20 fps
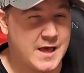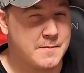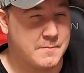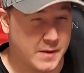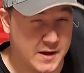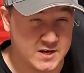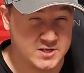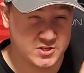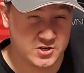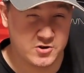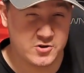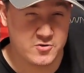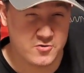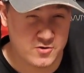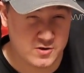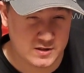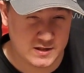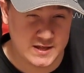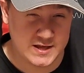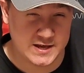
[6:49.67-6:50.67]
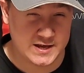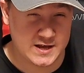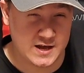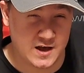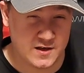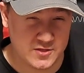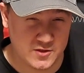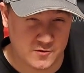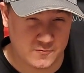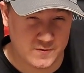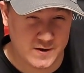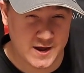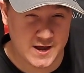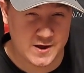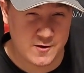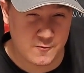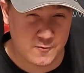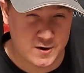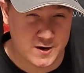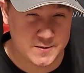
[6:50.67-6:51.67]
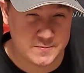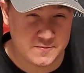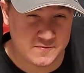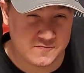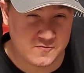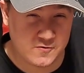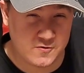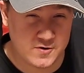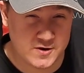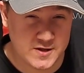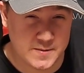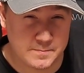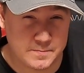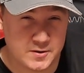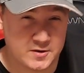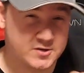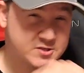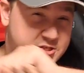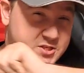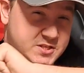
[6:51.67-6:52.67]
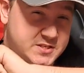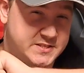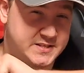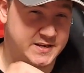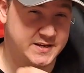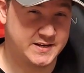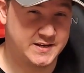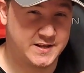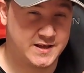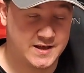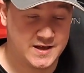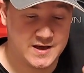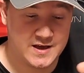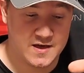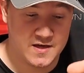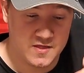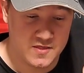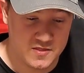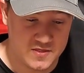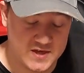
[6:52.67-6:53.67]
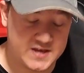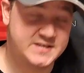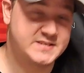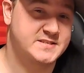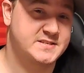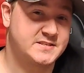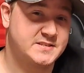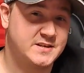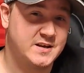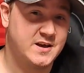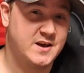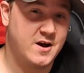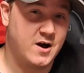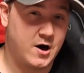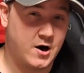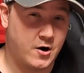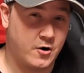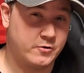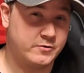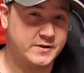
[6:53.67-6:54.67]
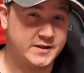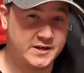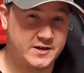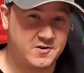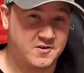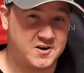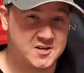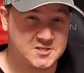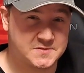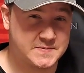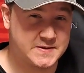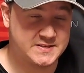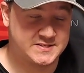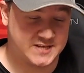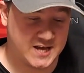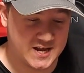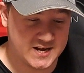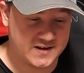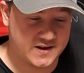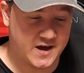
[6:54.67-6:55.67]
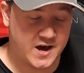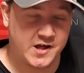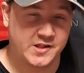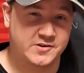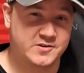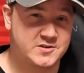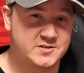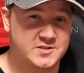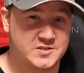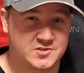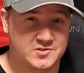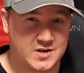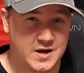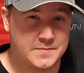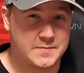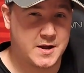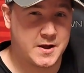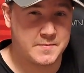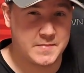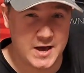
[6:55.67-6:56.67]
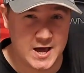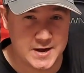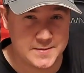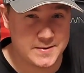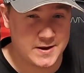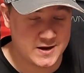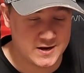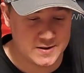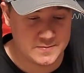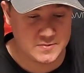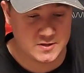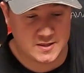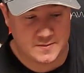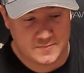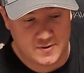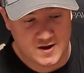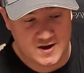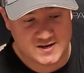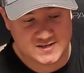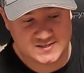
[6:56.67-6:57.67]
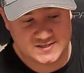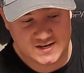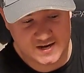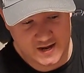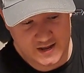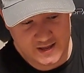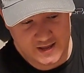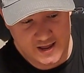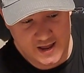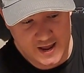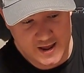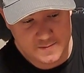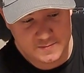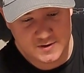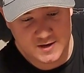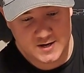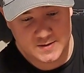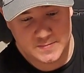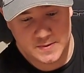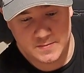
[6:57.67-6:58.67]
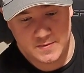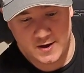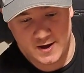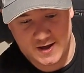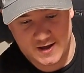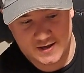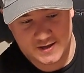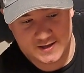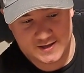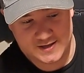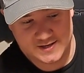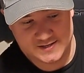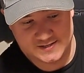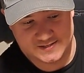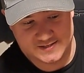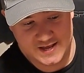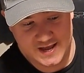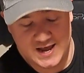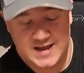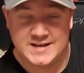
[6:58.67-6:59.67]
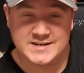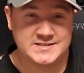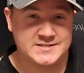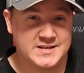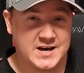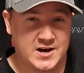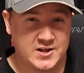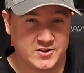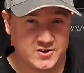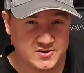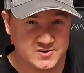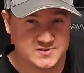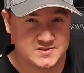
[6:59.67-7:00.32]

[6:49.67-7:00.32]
Make sure you click on the right one before you purchase it. This only cost me $10, so I'm not mad about it, but the box that I am going to be buying is $8.